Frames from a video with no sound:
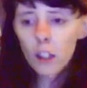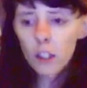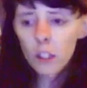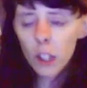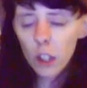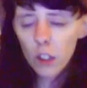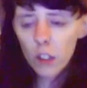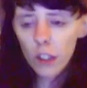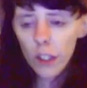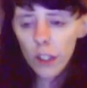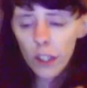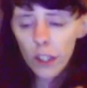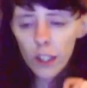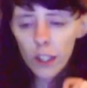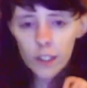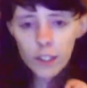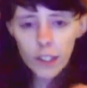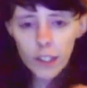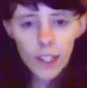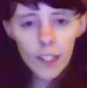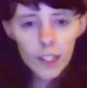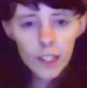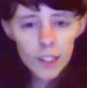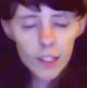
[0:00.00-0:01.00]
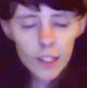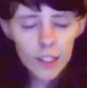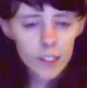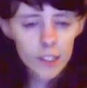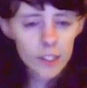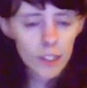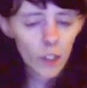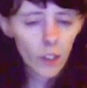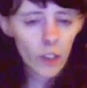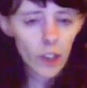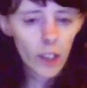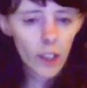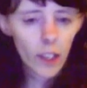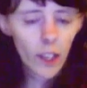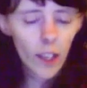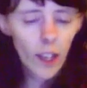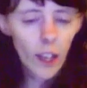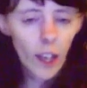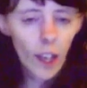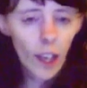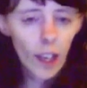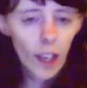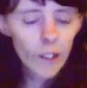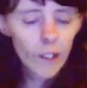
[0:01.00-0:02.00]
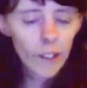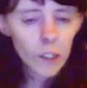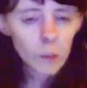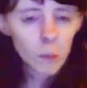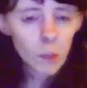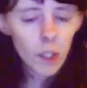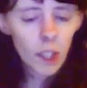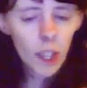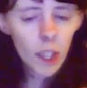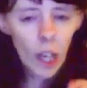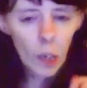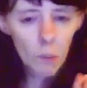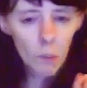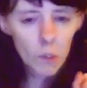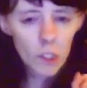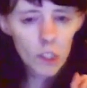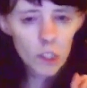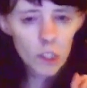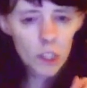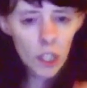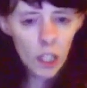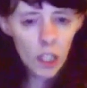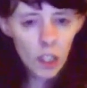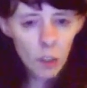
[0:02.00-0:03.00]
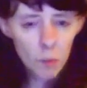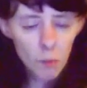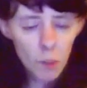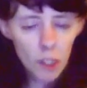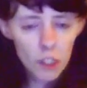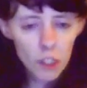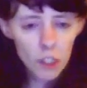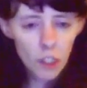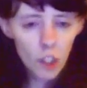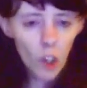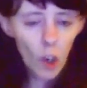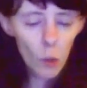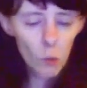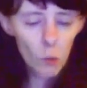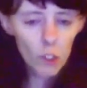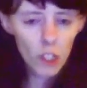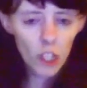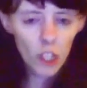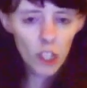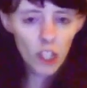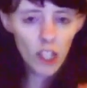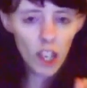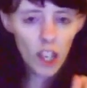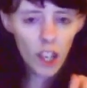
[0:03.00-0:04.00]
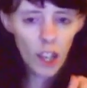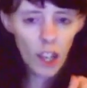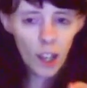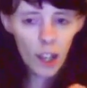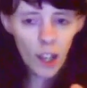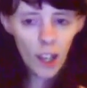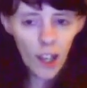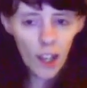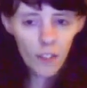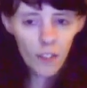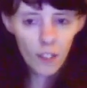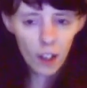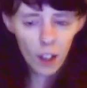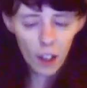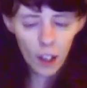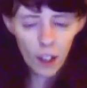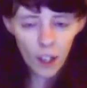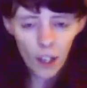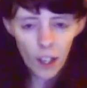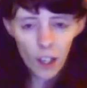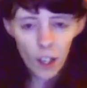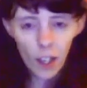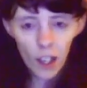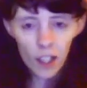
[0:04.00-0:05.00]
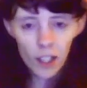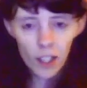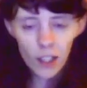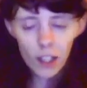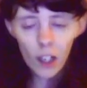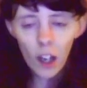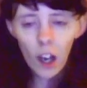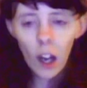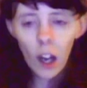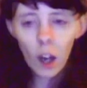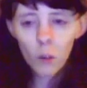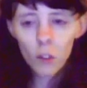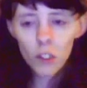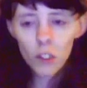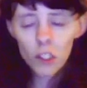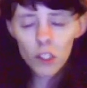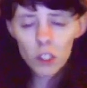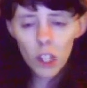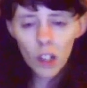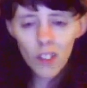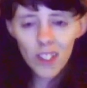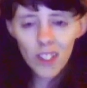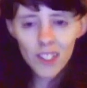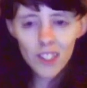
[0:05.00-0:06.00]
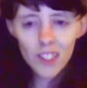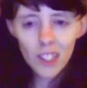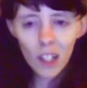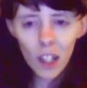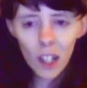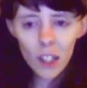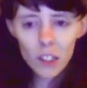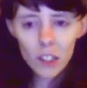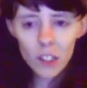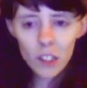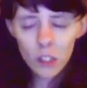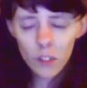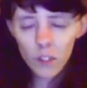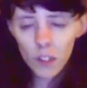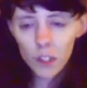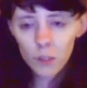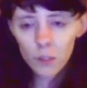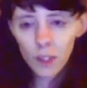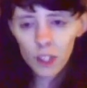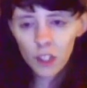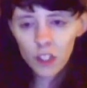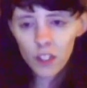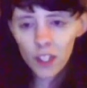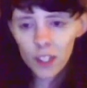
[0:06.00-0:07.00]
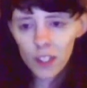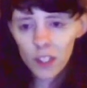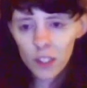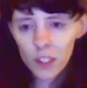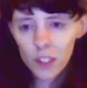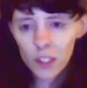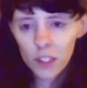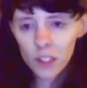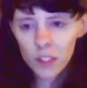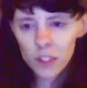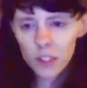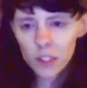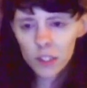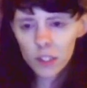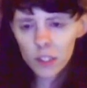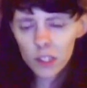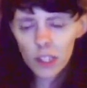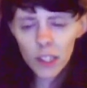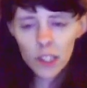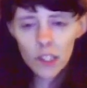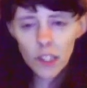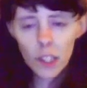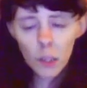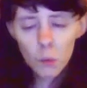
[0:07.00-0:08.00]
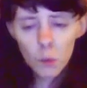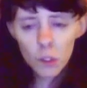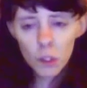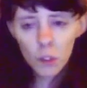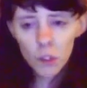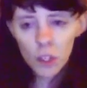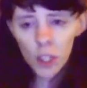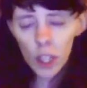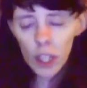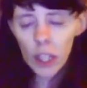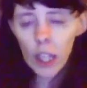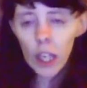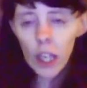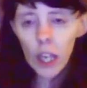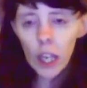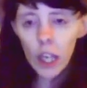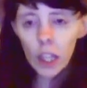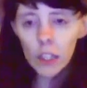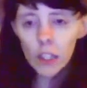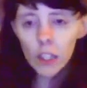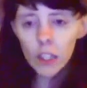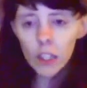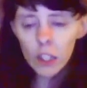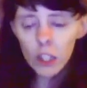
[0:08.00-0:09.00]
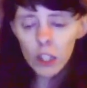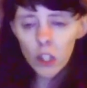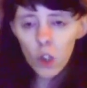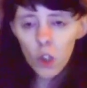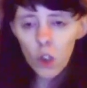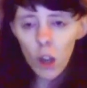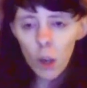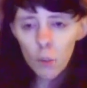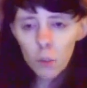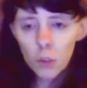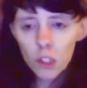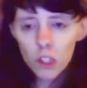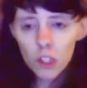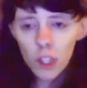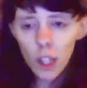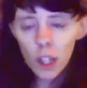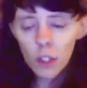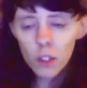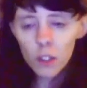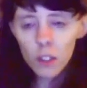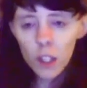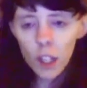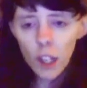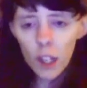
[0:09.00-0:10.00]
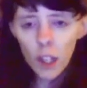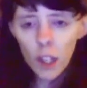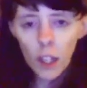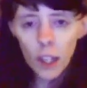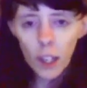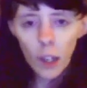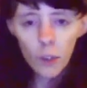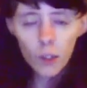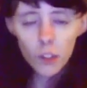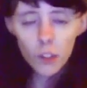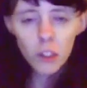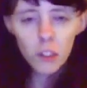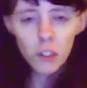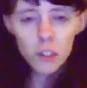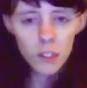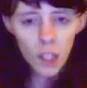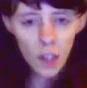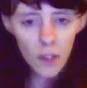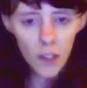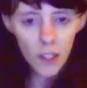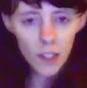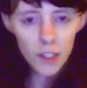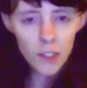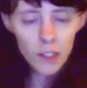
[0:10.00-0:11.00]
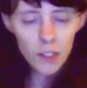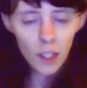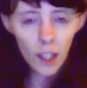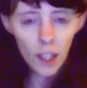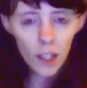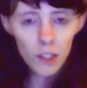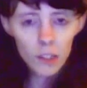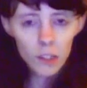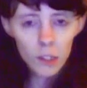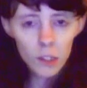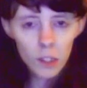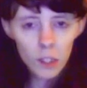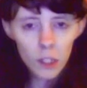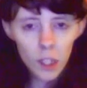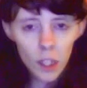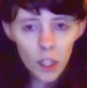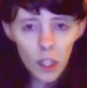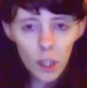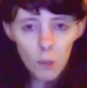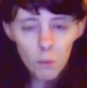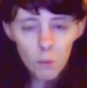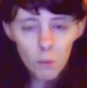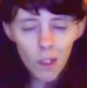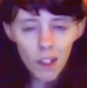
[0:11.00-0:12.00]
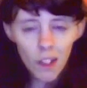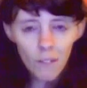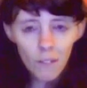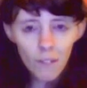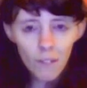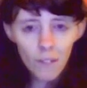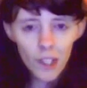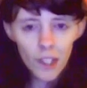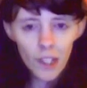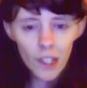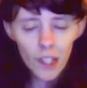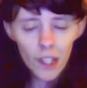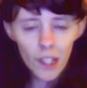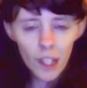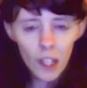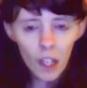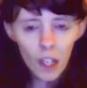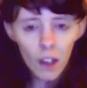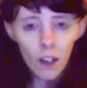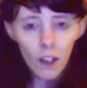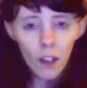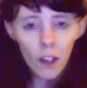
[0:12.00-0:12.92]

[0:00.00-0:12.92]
totally addicted to it, and it's become the second best comedy ever. And I was so excited. I think about 2016 was it when they did the new episode? And I was so excited. But I'm thinking,